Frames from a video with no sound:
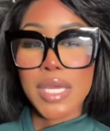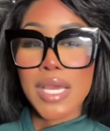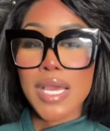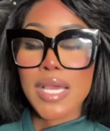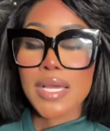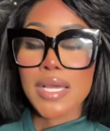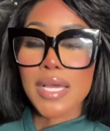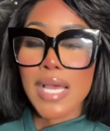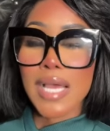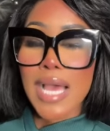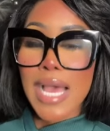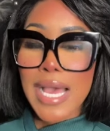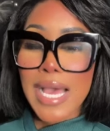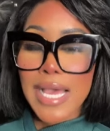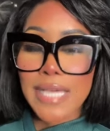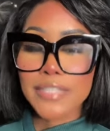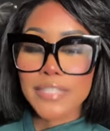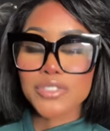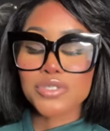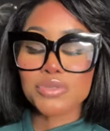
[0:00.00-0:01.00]
I
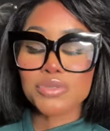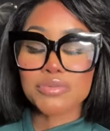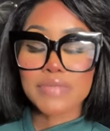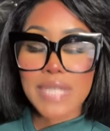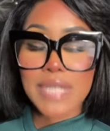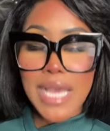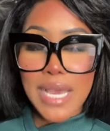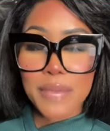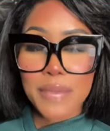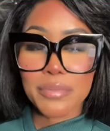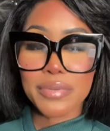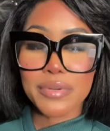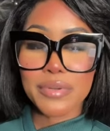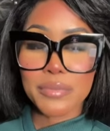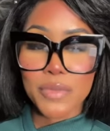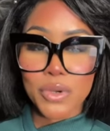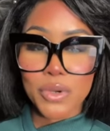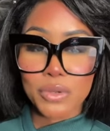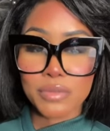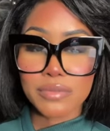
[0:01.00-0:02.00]
do not promote